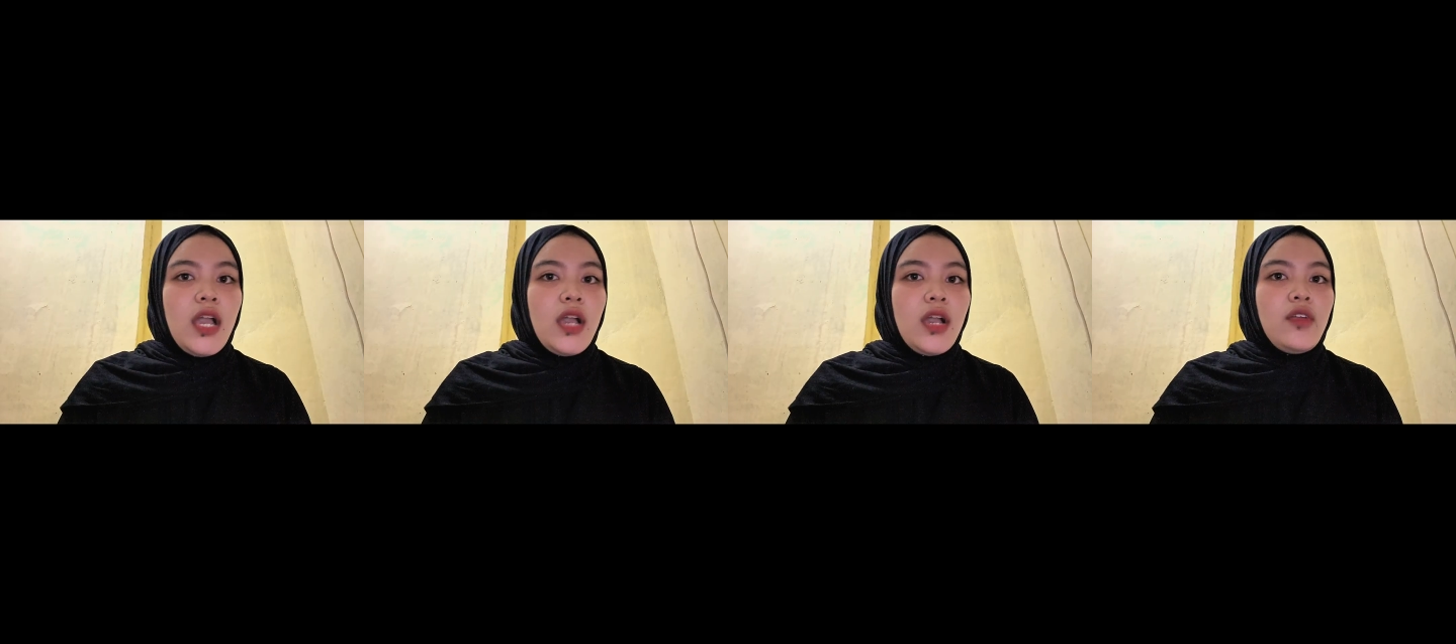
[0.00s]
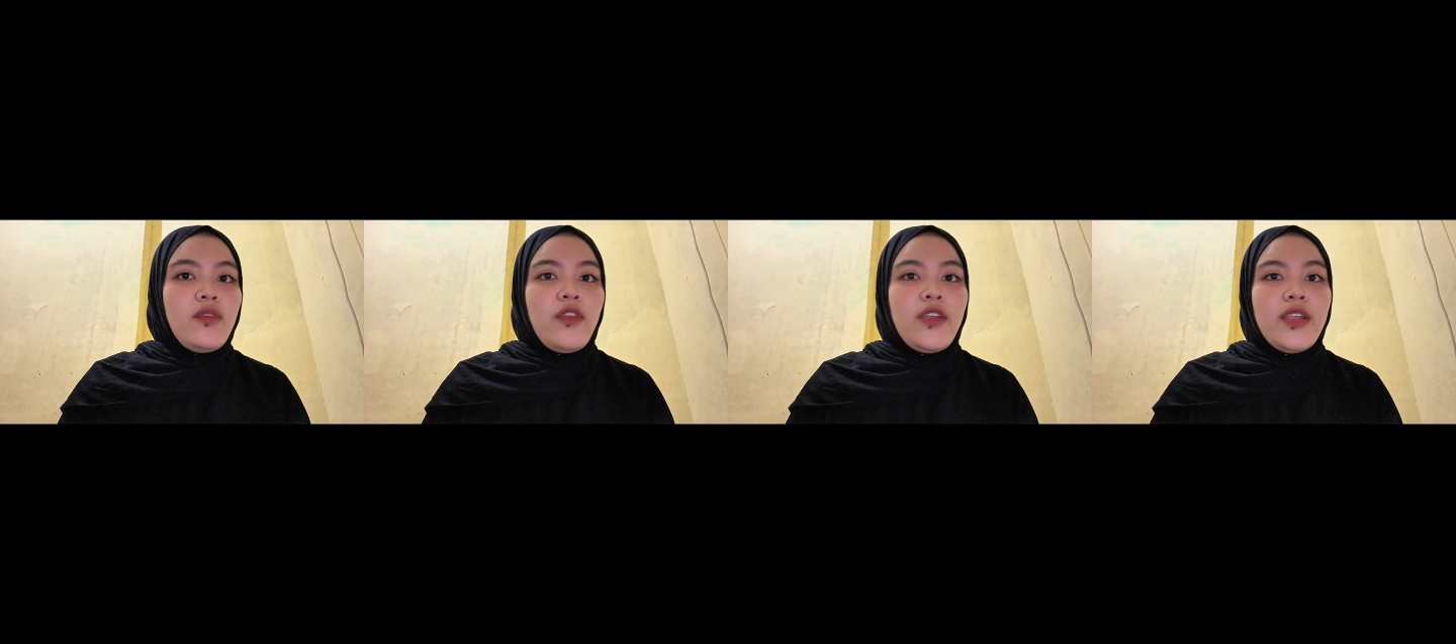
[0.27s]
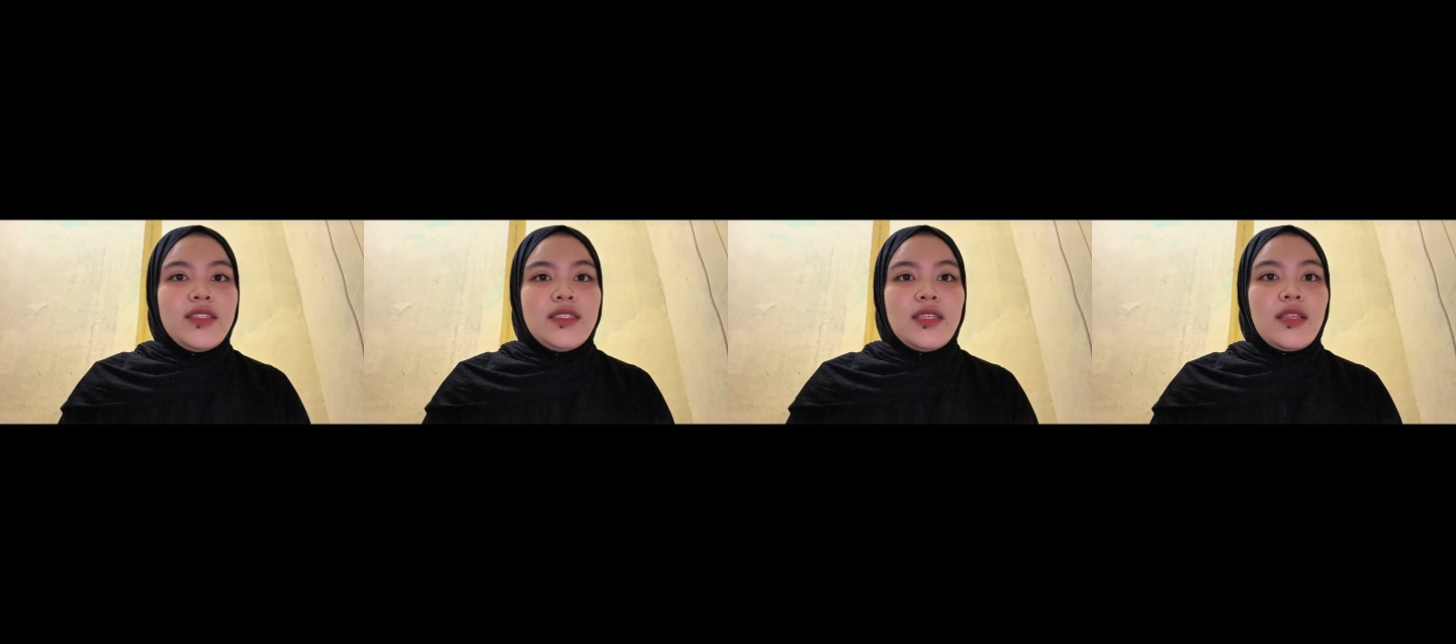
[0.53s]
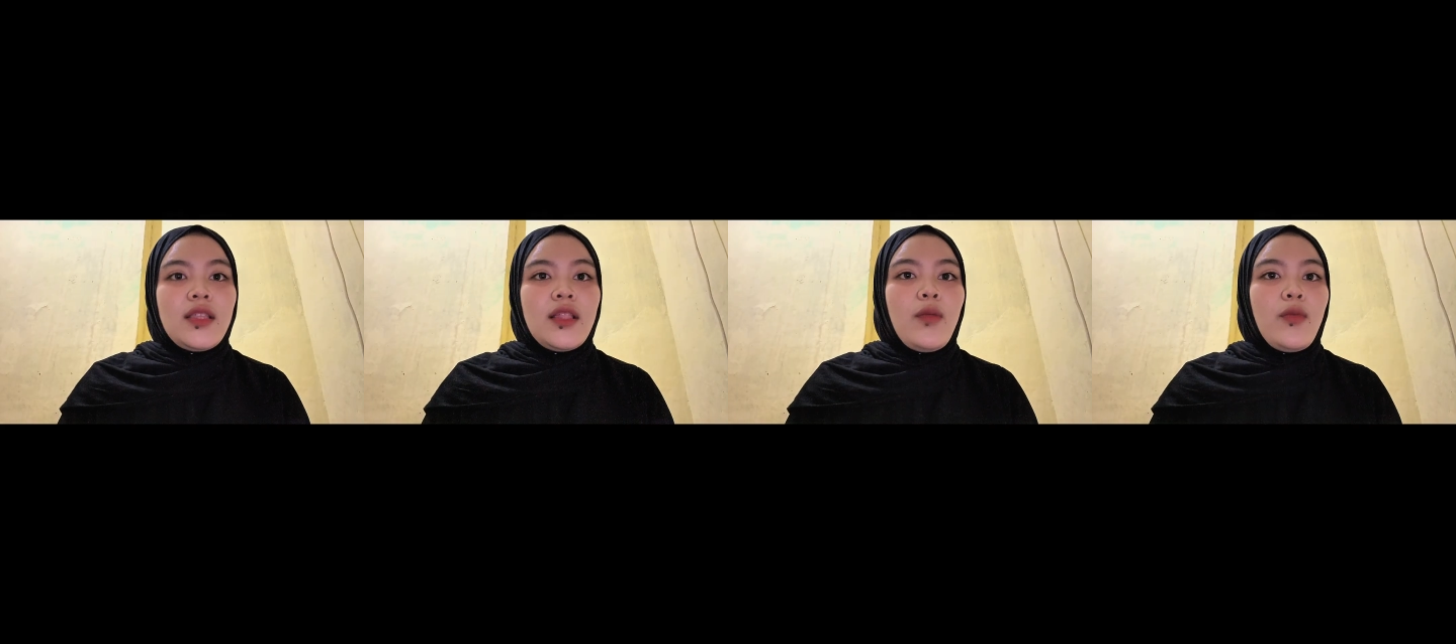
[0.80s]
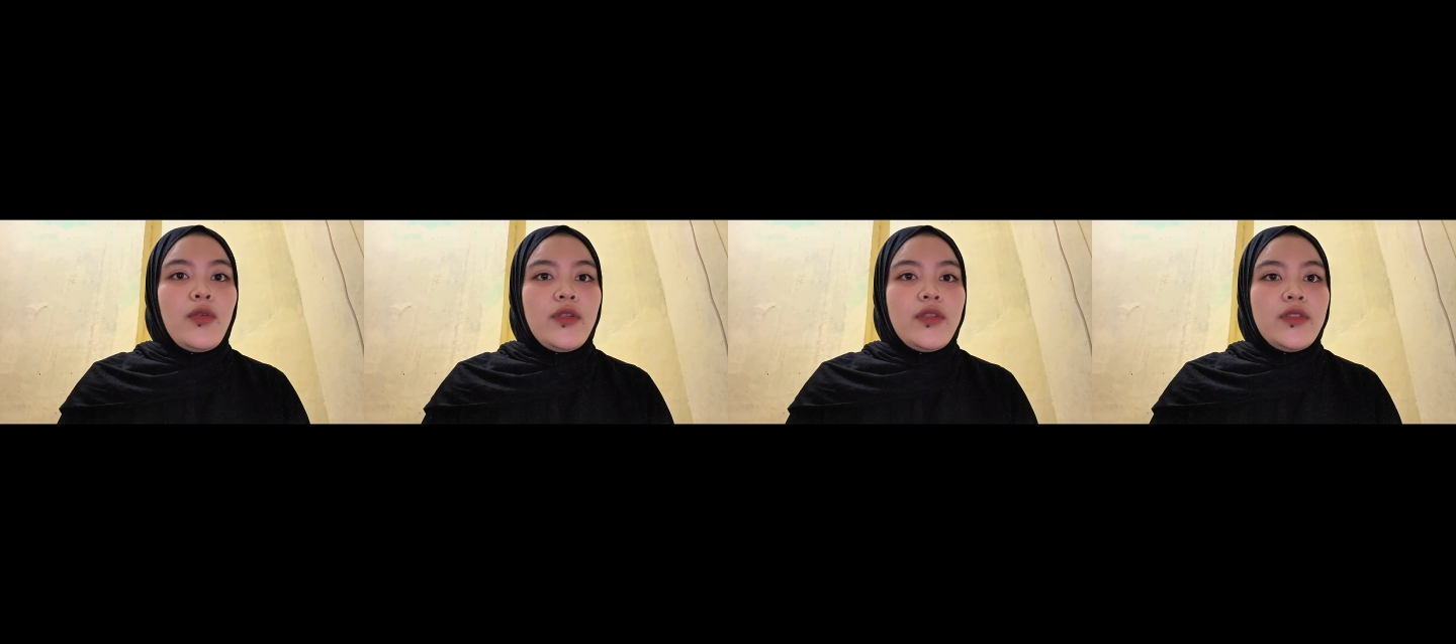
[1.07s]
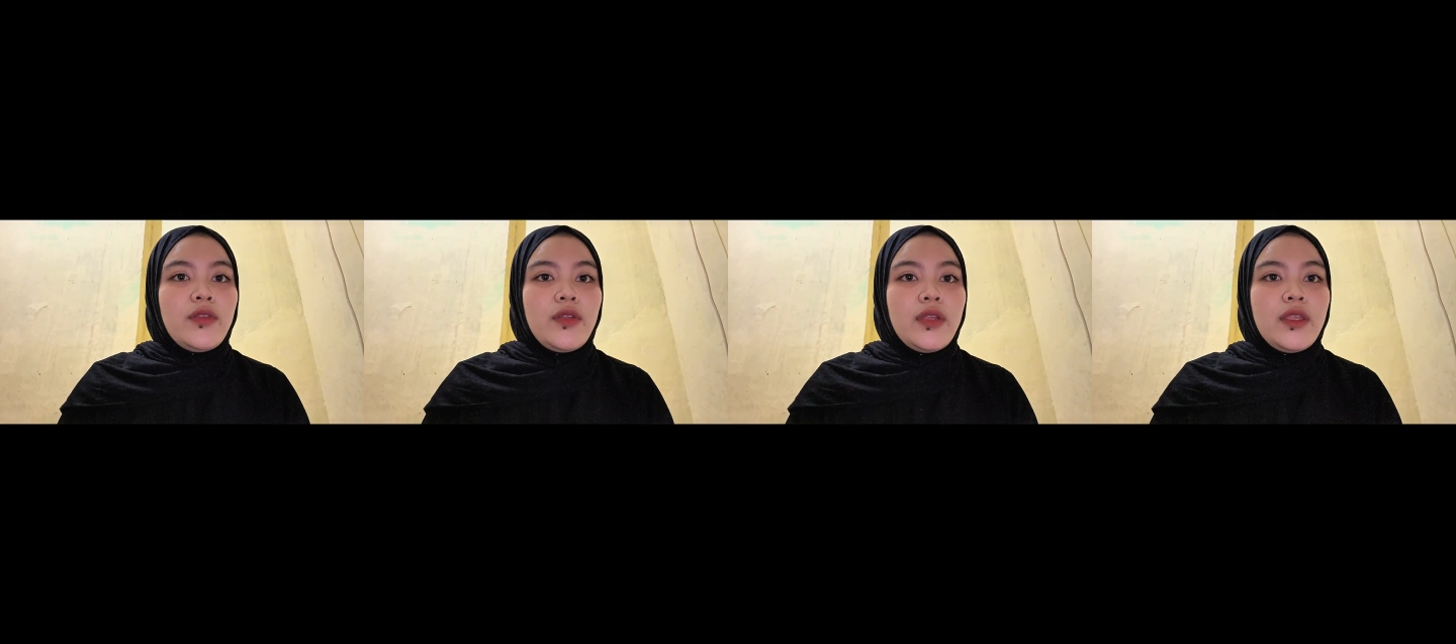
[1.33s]
a forensic
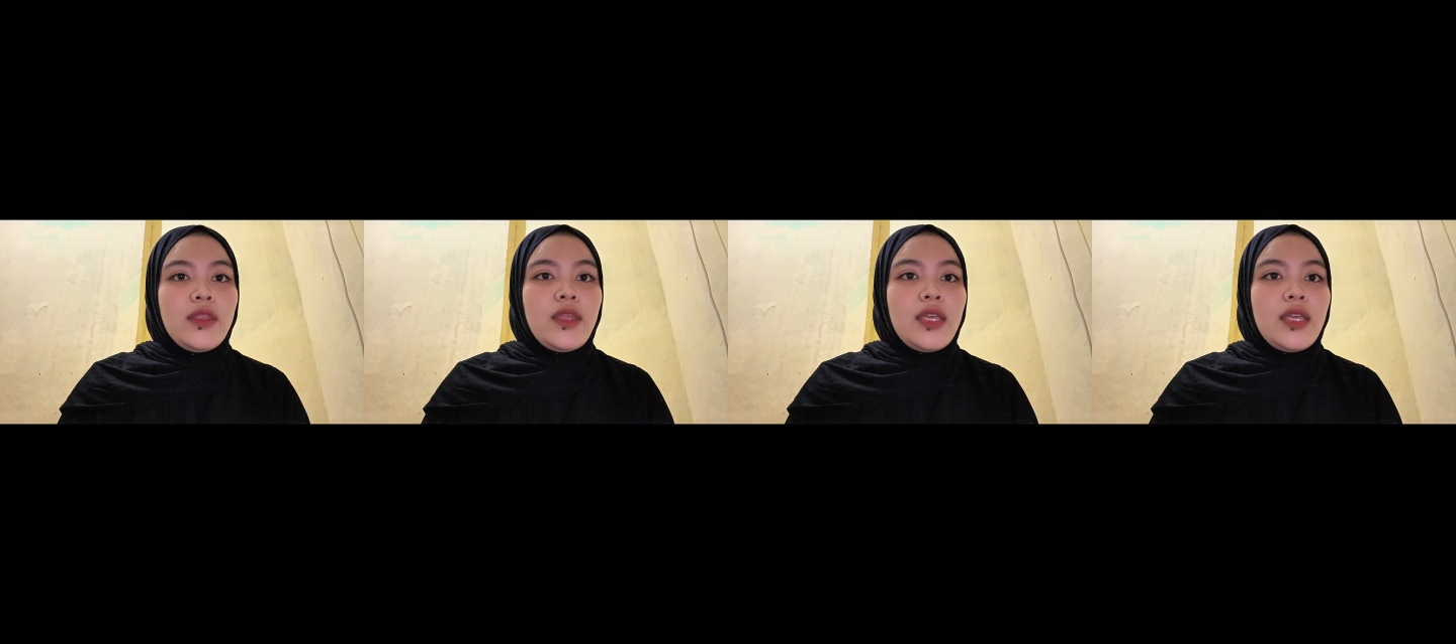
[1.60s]
laboratory